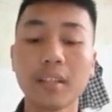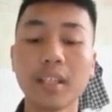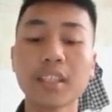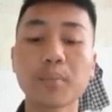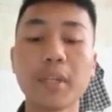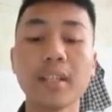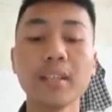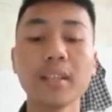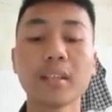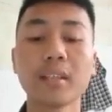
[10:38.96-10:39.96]
That
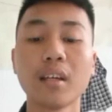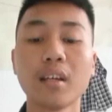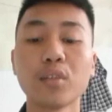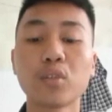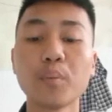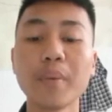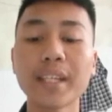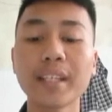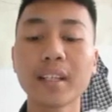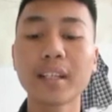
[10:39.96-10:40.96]
means to
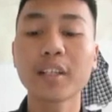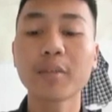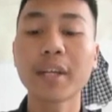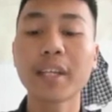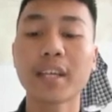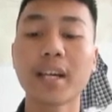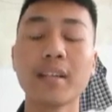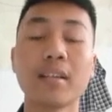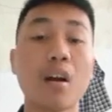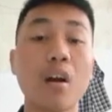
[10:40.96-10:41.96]
making learning
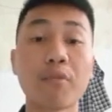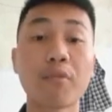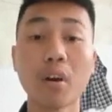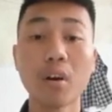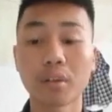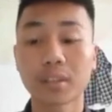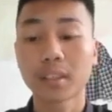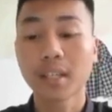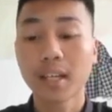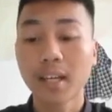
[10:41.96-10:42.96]
media, of
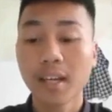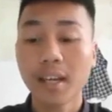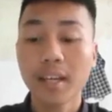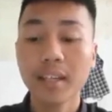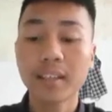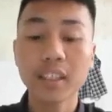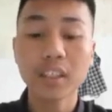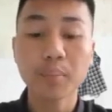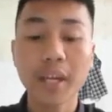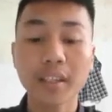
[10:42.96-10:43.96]
course, it
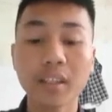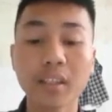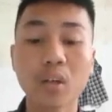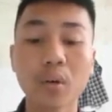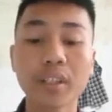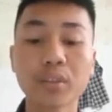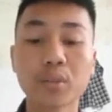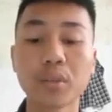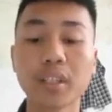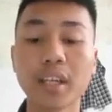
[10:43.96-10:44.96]
is made according
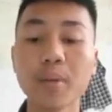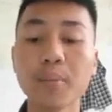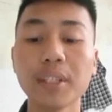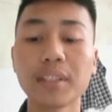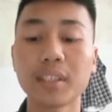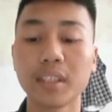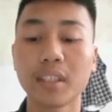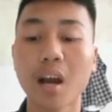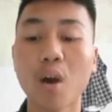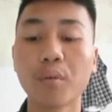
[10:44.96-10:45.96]
to the
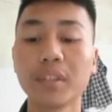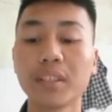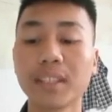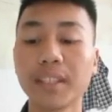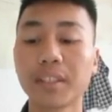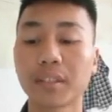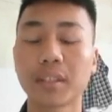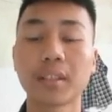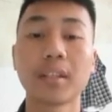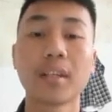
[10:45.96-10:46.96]
ability of the
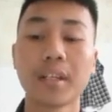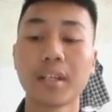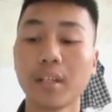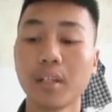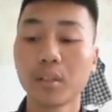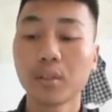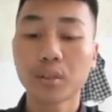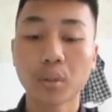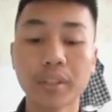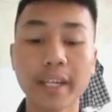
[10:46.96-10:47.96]
teacher,
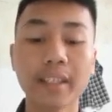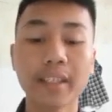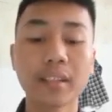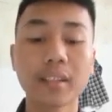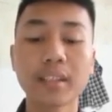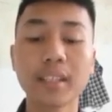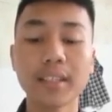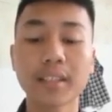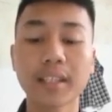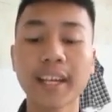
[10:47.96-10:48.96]
so that the
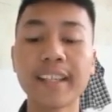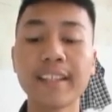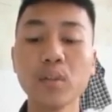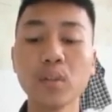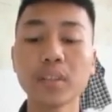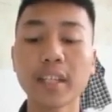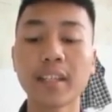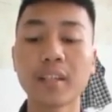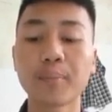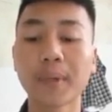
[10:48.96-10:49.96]
teacher can use
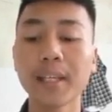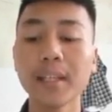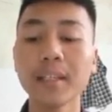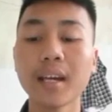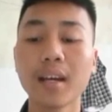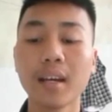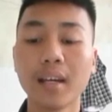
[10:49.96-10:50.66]
and apply